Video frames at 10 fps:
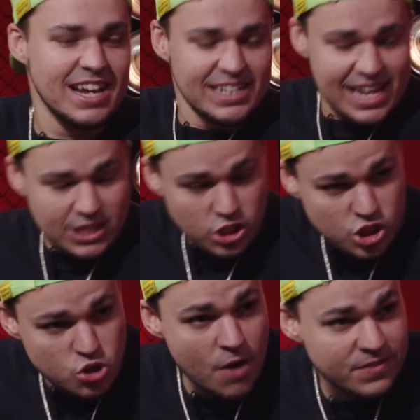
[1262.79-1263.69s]
that the
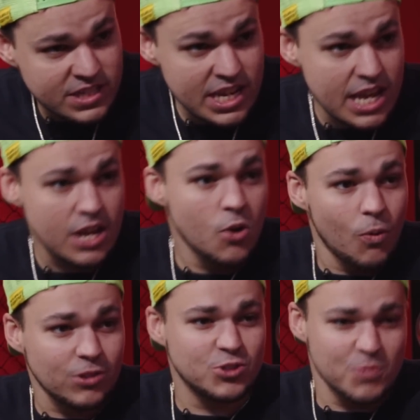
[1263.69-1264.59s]
UFC
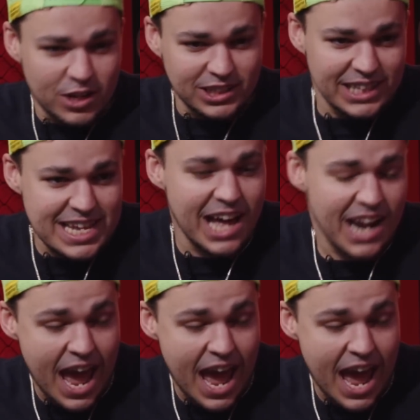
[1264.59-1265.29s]
wants to book Leon